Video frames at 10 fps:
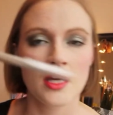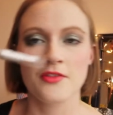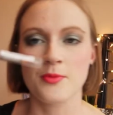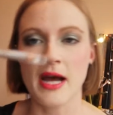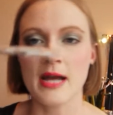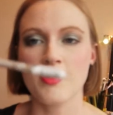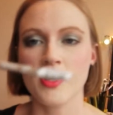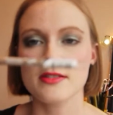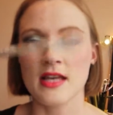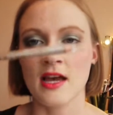For my
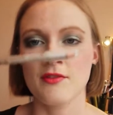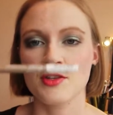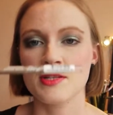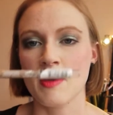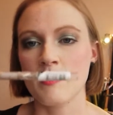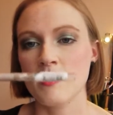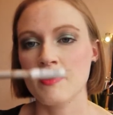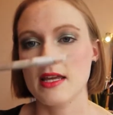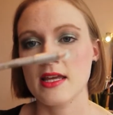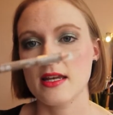eyebrows, I've used my
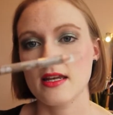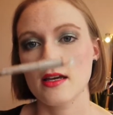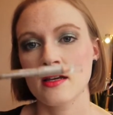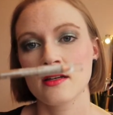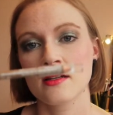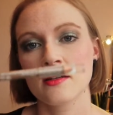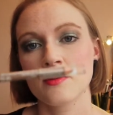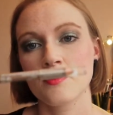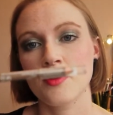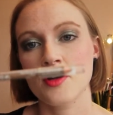Maybelline
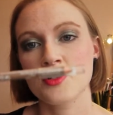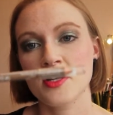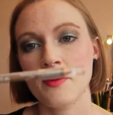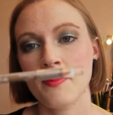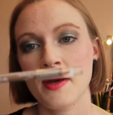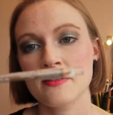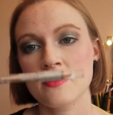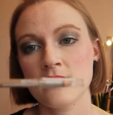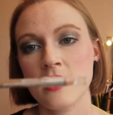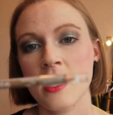Brow Shape
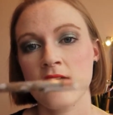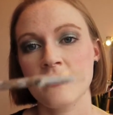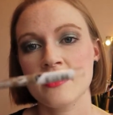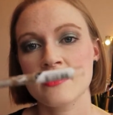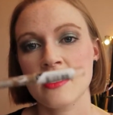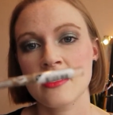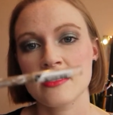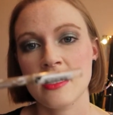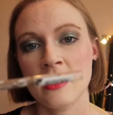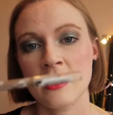Pencil. And this is
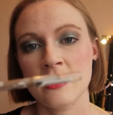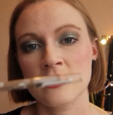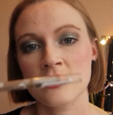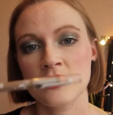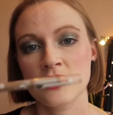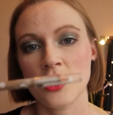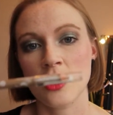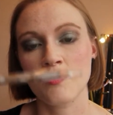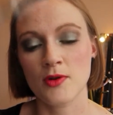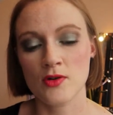in
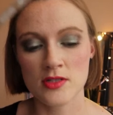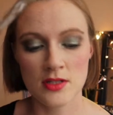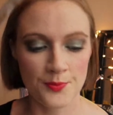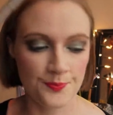Dark Blonde.